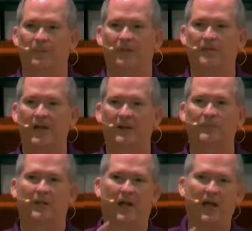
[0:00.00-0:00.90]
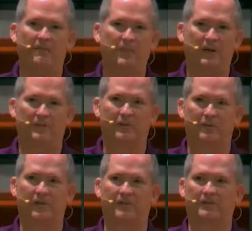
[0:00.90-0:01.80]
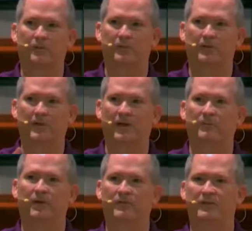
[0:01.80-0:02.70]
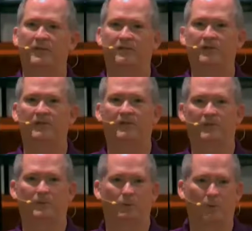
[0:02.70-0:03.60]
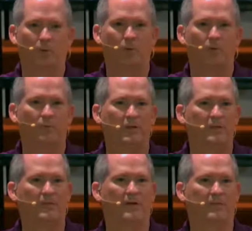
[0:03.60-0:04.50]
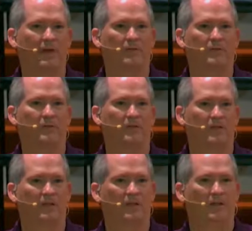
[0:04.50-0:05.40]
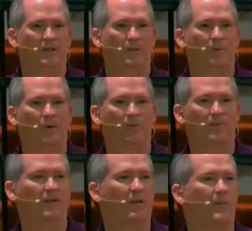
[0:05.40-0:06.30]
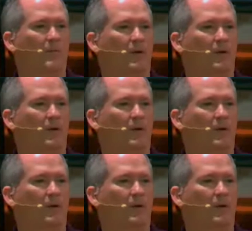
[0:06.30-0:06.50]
The times that I have passed those tests were the times I've seen Jesus, quote unquote, feed the 5,000, where I've seen him